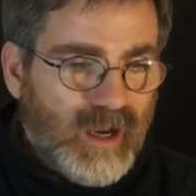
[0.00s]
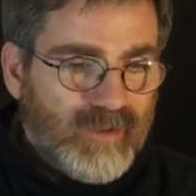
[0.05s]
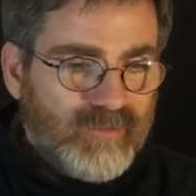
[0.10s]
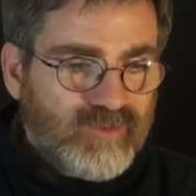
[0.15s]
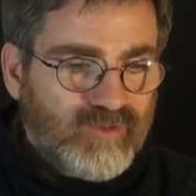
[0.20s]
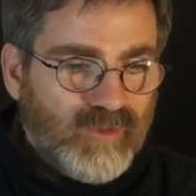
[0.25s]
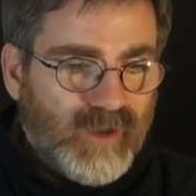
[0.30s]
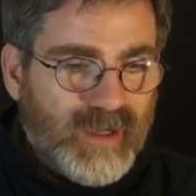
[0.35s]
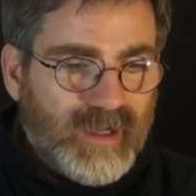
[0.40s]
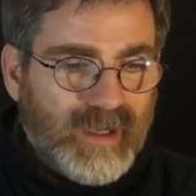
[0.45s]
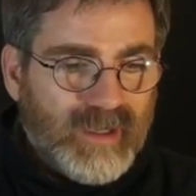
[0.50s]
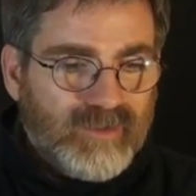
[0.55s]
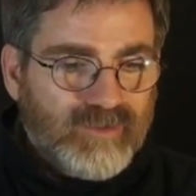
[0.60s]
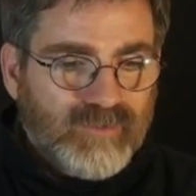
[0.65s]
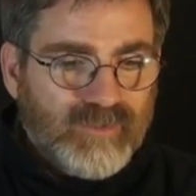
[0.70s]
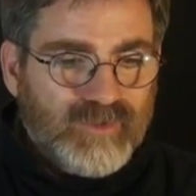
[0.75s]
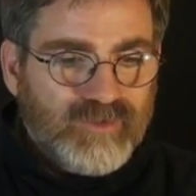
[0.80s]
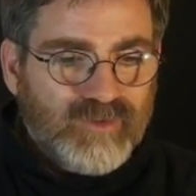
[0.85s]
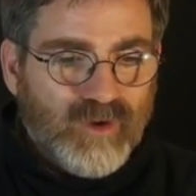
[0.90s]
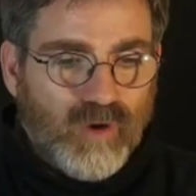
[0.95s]
Strait. As
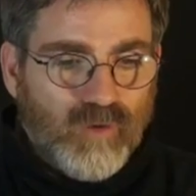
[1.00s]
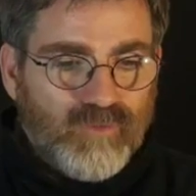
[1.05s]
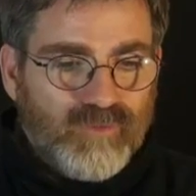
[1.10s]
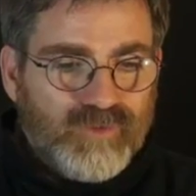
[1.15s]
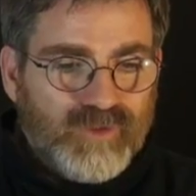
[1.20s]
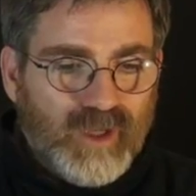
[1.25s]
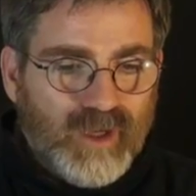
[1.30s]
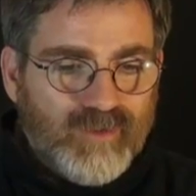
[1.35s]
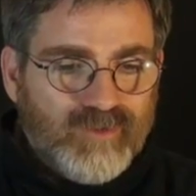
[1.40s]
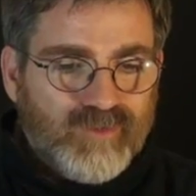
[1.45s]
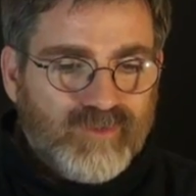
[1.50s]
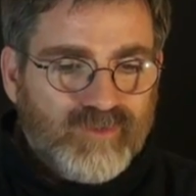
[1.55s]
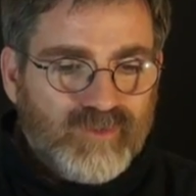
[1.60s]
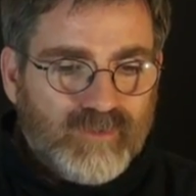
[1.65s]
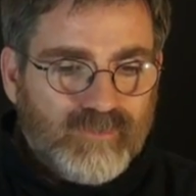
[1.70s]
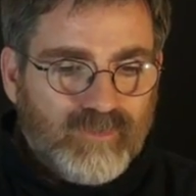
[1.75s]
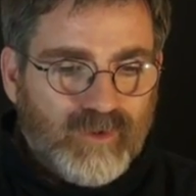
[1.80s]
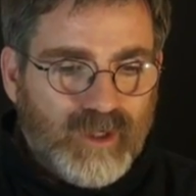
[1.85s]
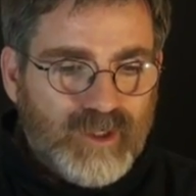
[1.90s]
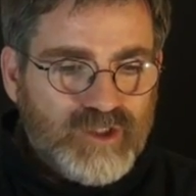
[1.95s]
a result, dozens
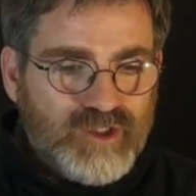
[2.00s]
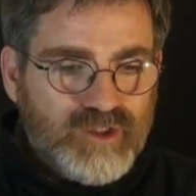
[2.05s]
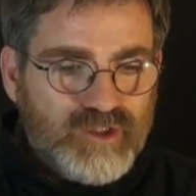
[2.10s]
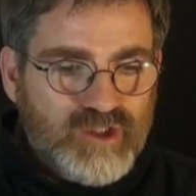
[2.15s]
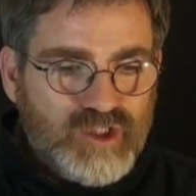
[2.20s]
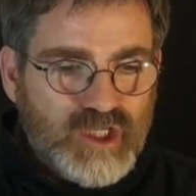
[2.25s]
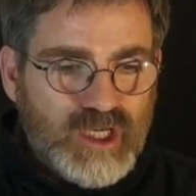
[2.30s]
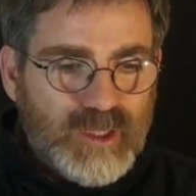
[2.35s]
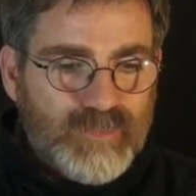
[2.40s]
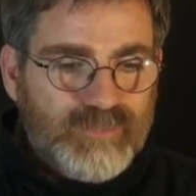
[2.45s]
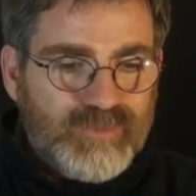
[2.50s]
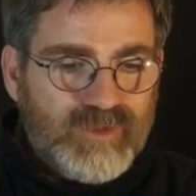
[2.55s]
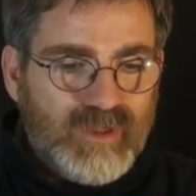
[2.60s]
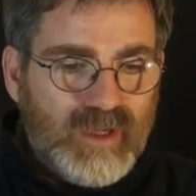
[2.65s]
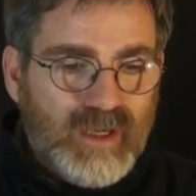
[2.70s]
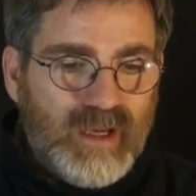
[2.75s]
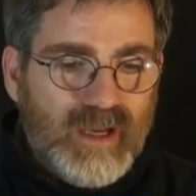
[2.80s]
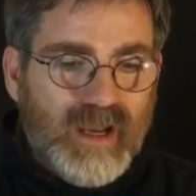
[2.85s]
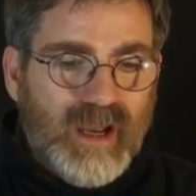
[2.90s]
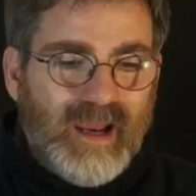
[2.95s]
of Russian ships
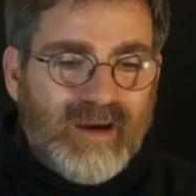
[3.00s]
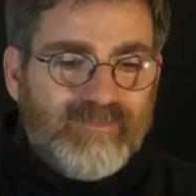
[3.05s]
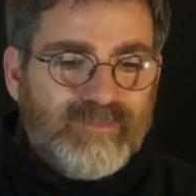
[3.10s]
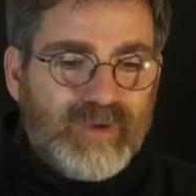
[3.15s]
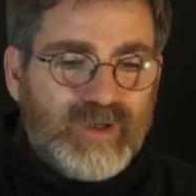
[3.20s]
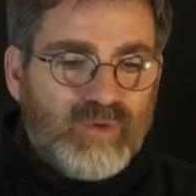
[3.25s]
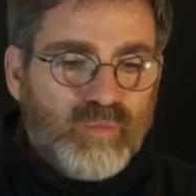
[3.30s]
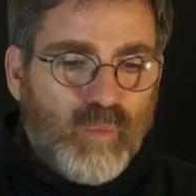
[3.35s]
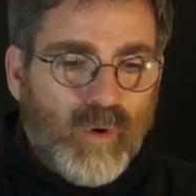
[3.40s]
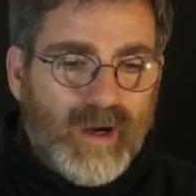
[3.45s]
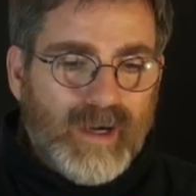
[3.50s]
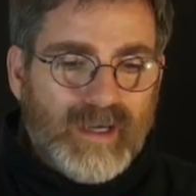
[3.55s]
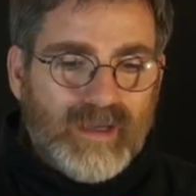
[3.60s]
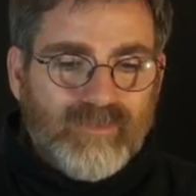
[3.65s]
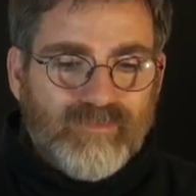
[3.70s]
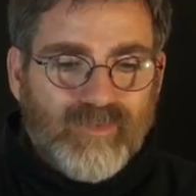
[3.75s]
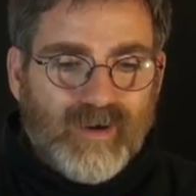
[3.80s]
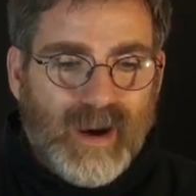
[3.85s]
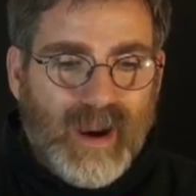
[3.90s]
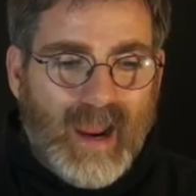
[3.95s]
have been
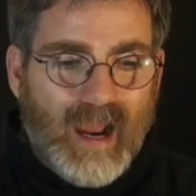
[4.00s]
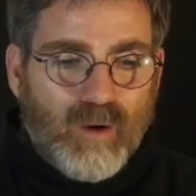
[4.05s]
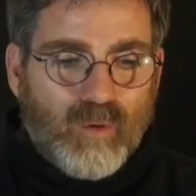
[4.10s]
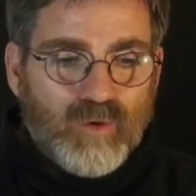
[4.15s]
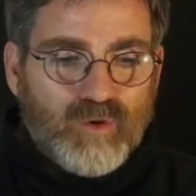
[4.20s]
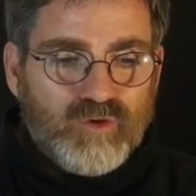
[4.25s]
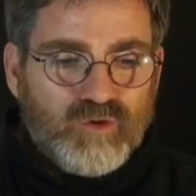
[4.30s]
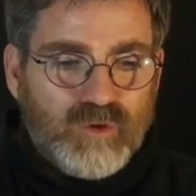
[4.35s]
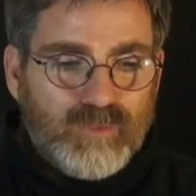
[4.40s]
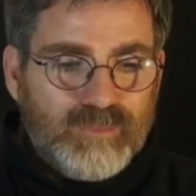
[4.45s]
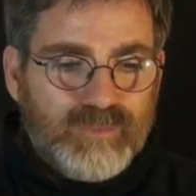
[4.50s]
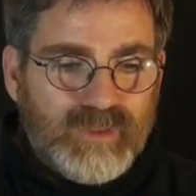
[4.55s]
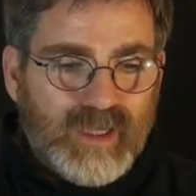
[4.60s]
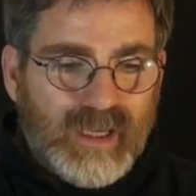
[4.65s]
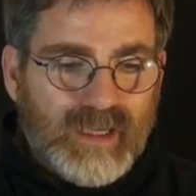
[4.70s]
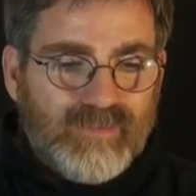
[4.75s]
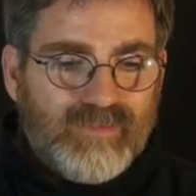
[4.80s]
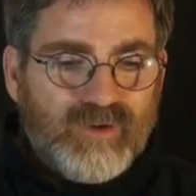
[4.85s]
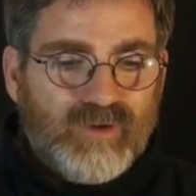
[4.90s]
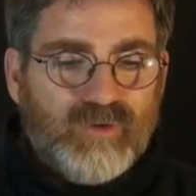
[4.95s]
waiting for hours to
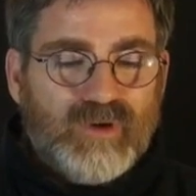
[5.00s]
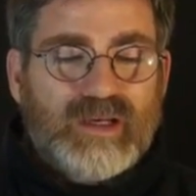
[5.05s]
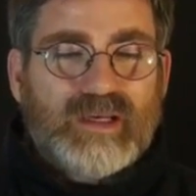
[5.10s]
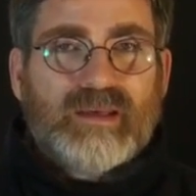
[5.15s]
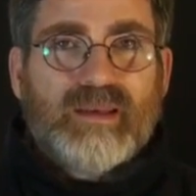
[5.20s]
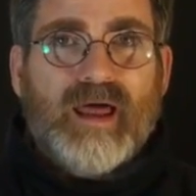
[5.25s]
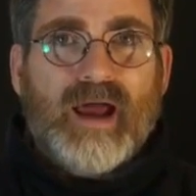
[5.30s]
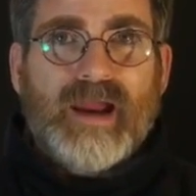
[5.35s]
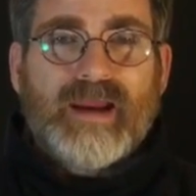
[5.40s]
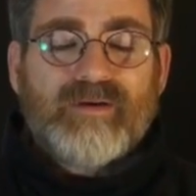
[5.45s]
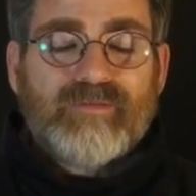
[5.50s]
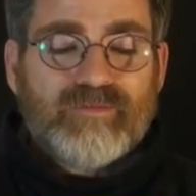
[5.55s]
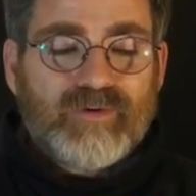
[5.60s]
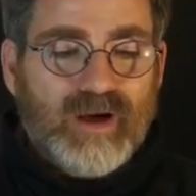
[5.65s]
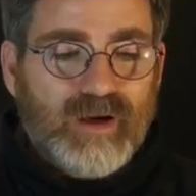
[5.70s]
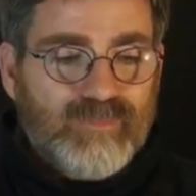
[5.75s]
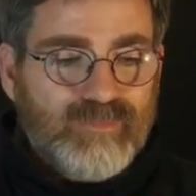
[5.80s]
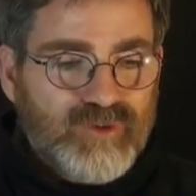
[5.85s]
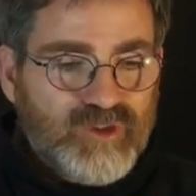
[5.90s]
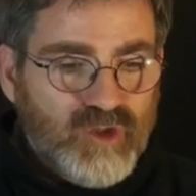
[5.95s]
obtain the green light
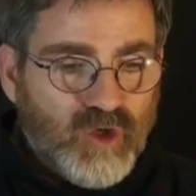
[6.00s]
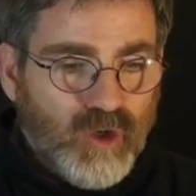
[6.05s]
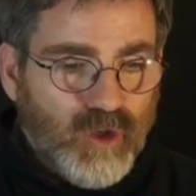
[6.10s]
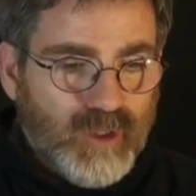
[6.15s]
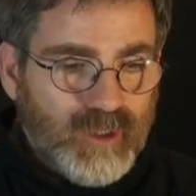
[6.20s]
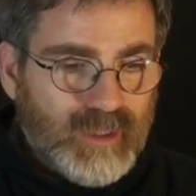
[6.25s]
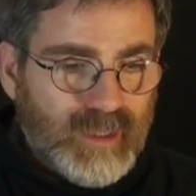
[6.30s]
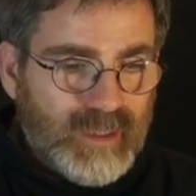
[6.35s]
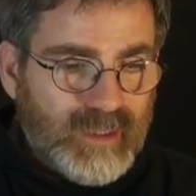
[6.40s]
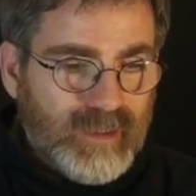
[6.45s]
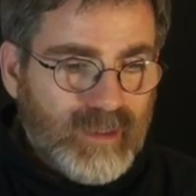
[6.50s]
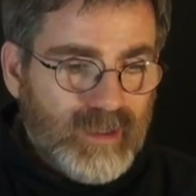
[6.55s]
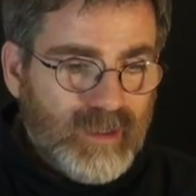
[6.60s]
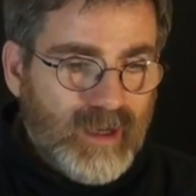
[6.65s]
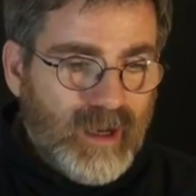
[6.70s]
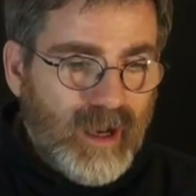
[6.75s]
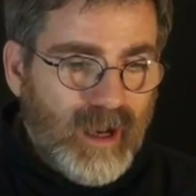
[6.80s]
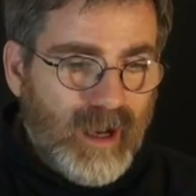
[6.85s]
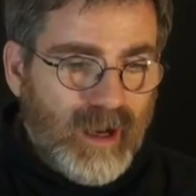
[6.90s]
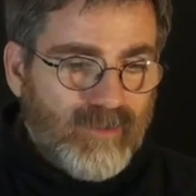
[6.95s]
from Turkey
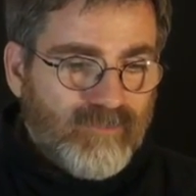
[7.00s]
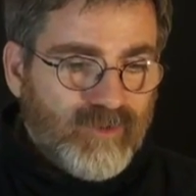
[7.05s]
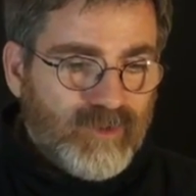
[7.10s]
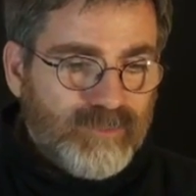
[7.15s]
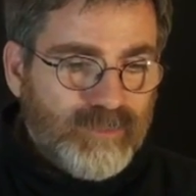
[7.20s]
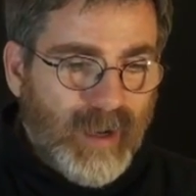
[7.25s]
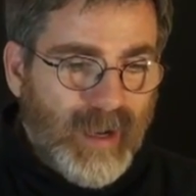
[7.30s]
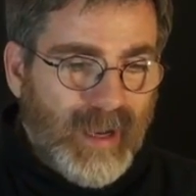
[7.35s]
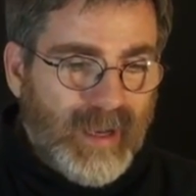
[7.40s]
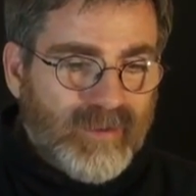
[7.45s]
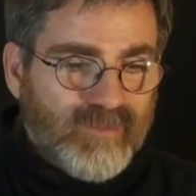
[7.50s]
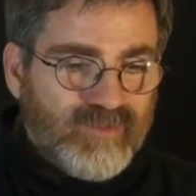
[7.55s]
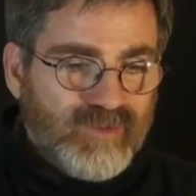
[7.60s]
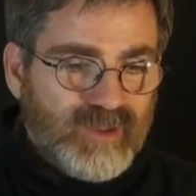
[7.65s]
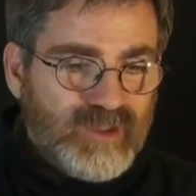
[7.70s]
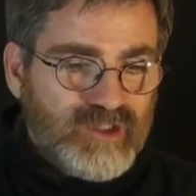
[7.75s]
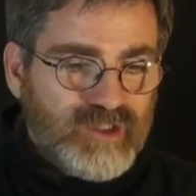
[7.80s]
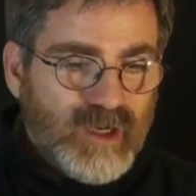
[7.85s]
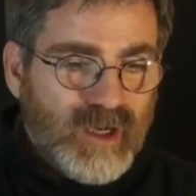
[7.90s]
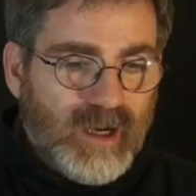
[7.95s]
for
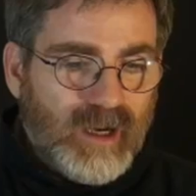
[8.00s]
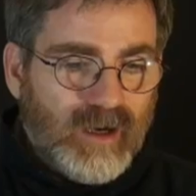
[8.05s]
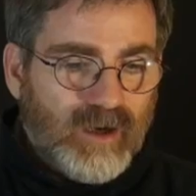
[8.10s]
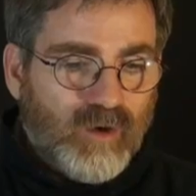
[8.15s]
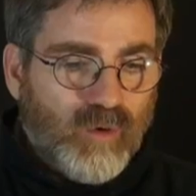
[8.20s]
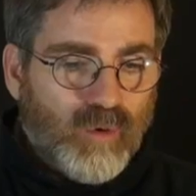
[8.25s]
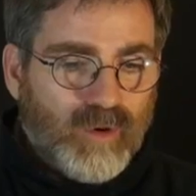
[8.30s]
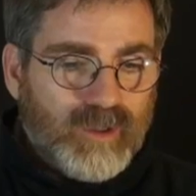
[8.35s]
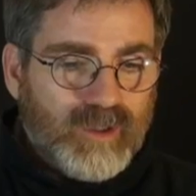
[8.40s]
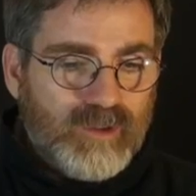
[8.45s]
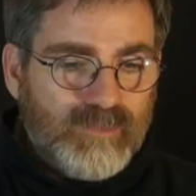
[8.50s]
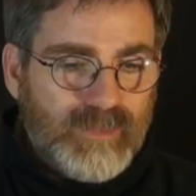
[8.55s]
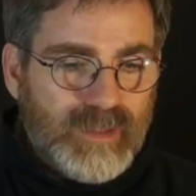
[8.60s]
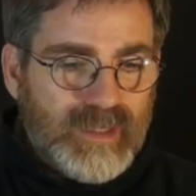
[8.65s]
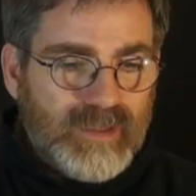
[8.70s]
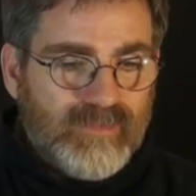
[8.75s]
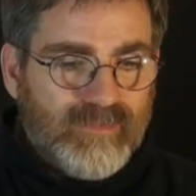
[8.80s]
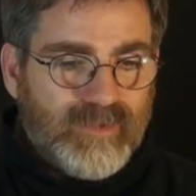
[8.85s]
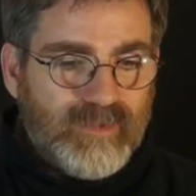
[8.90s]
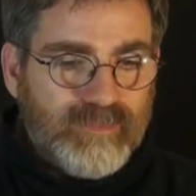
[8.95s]
passage, according to
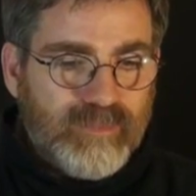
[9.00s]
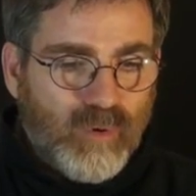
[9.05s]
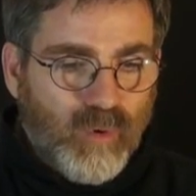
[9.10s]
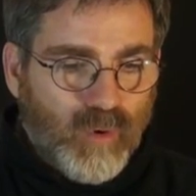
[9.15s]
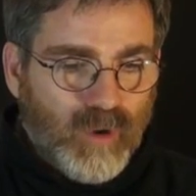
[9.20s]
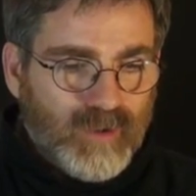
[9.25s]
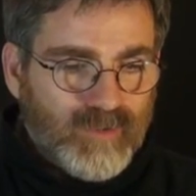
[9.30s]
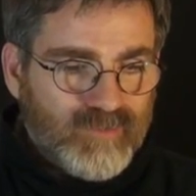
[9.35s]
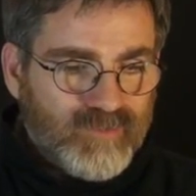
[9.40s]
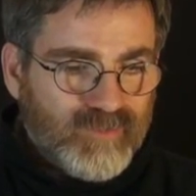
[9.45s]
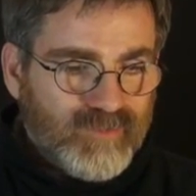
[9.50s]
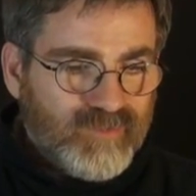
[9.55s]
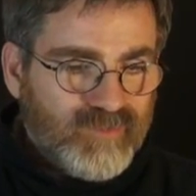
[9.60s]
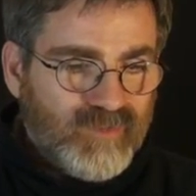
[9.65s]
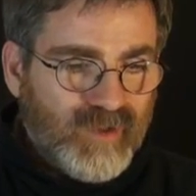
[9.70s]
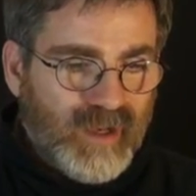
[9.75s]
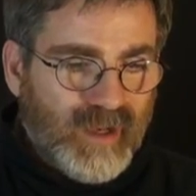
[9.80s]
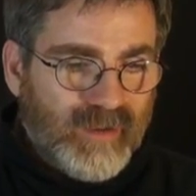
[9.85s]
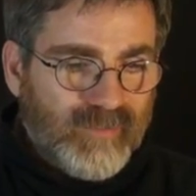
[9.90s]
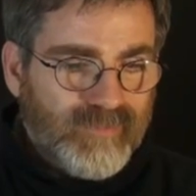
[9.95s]
media reports
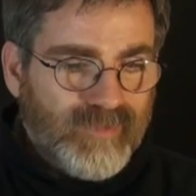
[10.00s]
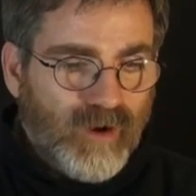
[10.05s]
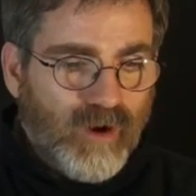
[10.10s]
said.